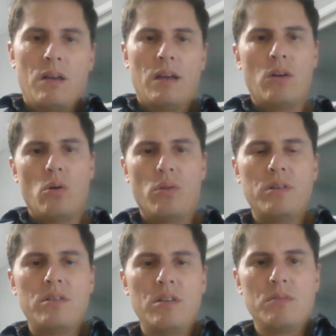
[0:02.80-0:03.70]
Hello,
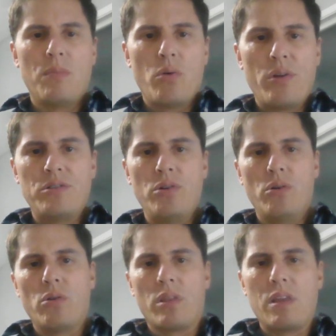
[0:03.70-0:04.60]
this is
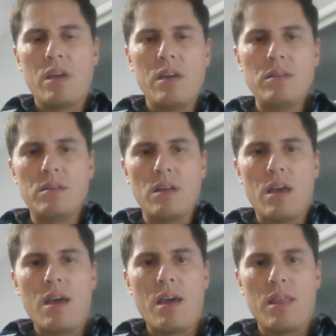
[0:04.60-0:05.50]
Mauricio Ortiz,
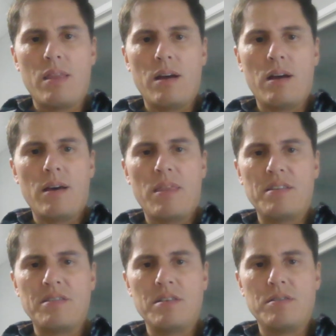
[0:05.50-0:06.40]
and
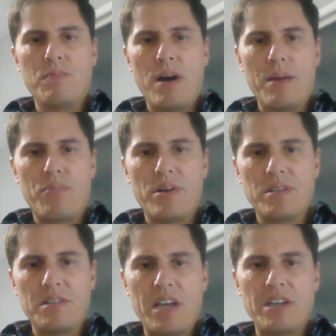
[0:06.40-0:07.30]
this is my
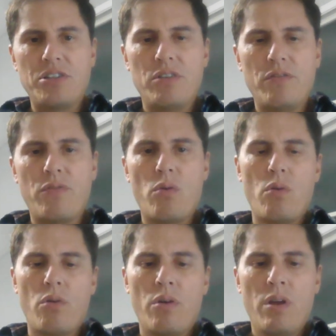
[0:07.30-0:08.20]
presentation
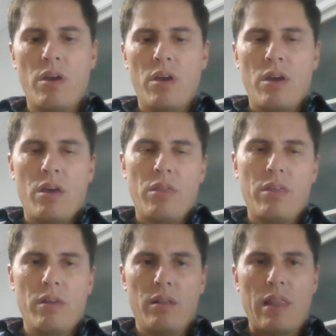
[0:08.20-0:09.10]
for
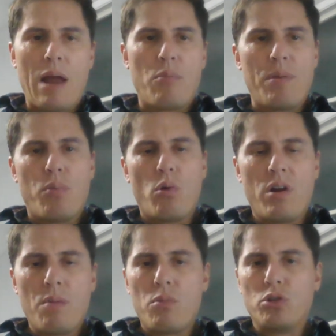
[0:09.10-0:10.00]
the lab report
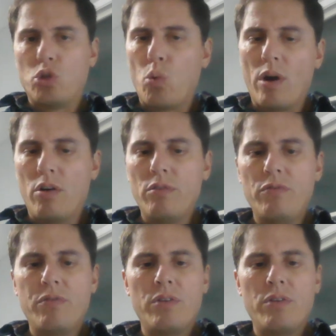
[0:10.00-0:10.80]
number 12,